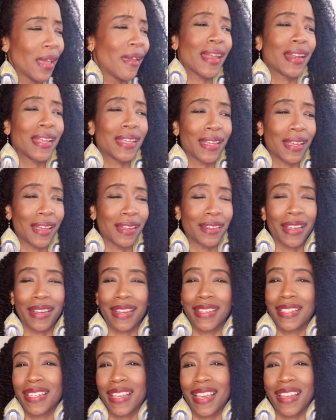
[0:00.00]
And again, like
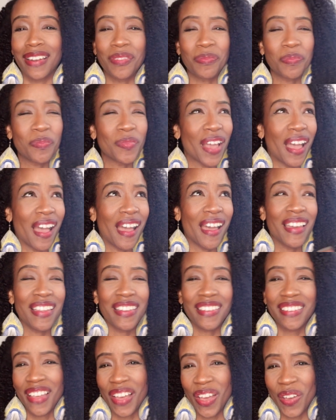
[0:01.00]
I said, I
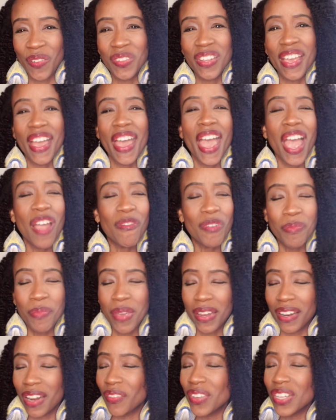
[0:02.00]
loved every
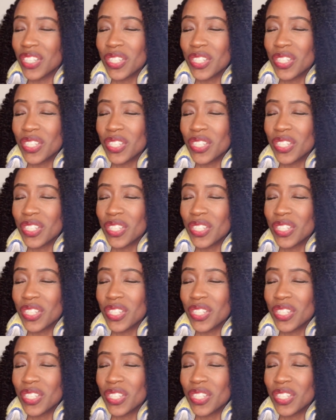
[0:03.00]
minute of it.